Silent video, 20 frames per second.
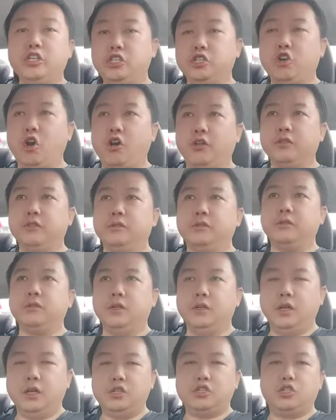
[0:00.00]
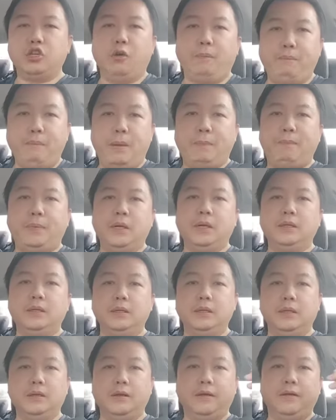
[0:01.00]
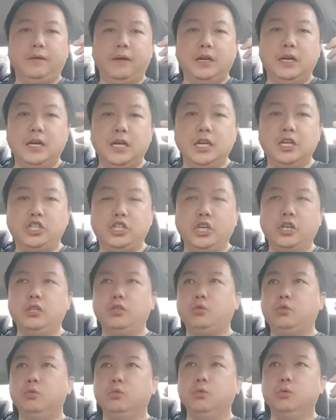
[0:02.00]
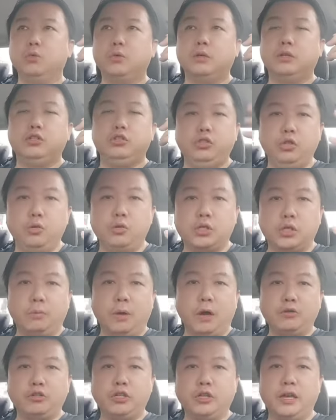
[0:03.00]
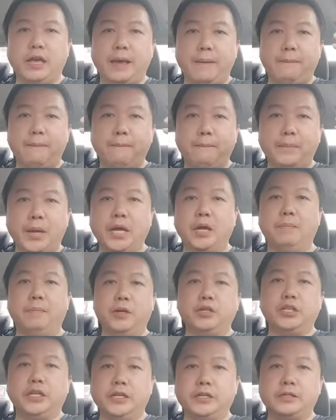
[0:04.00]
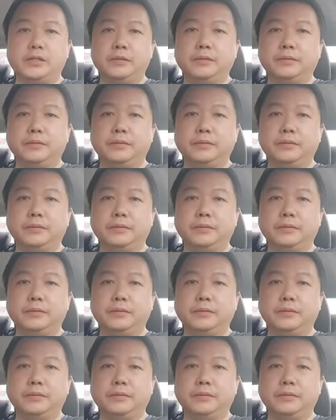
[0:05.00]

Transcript: is gone. So people urgent to use the voucher and make a purchase.